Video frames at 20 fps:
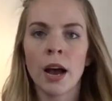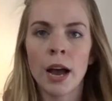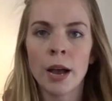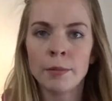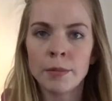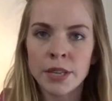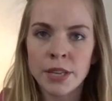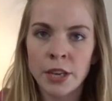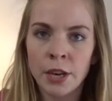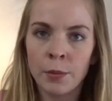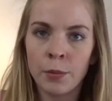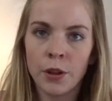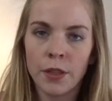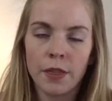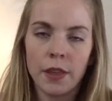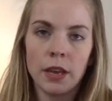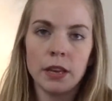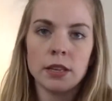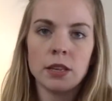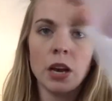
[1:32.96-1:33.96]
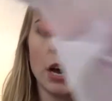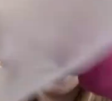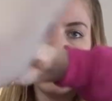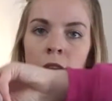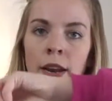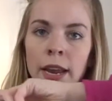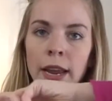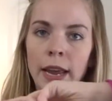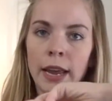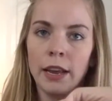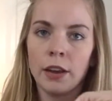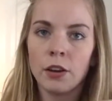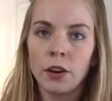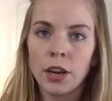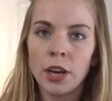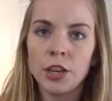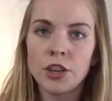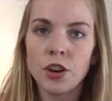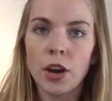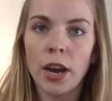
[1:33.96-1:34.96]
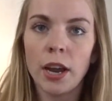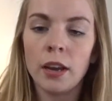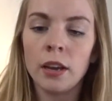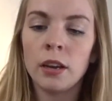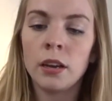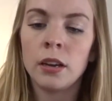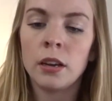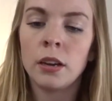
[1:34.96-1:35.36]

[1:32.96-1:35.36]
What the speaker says: I'm just gonna put this on a cookie tray